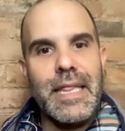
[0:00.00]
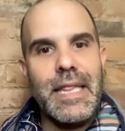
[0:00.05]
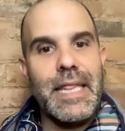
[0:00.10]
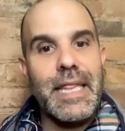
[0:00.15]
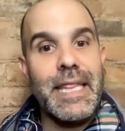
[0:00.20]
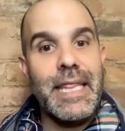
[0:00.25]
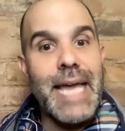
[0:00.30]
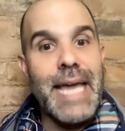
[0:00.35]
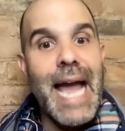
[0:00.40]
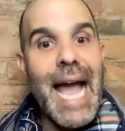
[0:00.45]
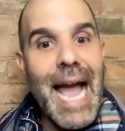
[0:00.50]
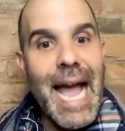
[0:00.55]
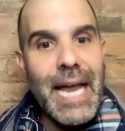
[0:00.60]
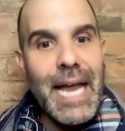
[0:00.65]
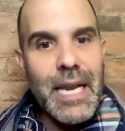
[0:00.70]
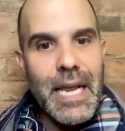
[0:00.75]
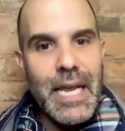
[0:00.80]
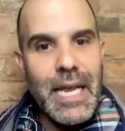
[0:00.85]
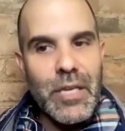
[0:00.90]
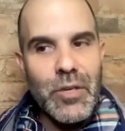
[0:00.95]

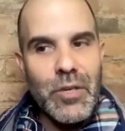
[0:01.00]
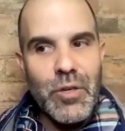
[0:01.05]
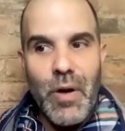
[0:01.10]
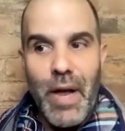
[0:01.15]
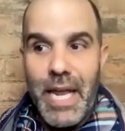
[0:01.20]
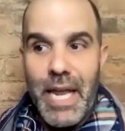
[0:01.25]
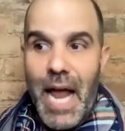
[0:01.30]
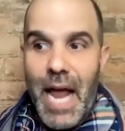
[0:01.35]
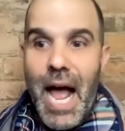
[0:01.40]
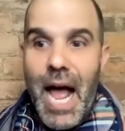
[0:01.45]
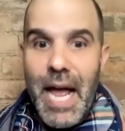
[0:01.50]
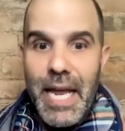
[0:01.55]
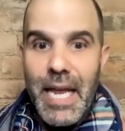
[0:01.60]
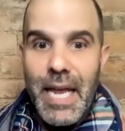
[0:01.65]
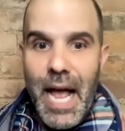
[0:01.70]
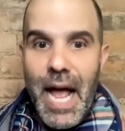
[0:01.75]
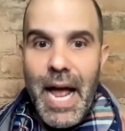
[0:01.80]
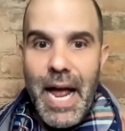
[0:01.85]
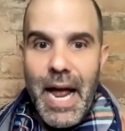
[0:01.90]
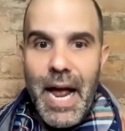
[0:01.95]
that you know and I,
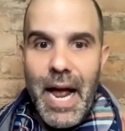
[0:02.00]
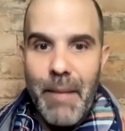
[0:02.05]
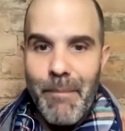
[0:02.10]
I,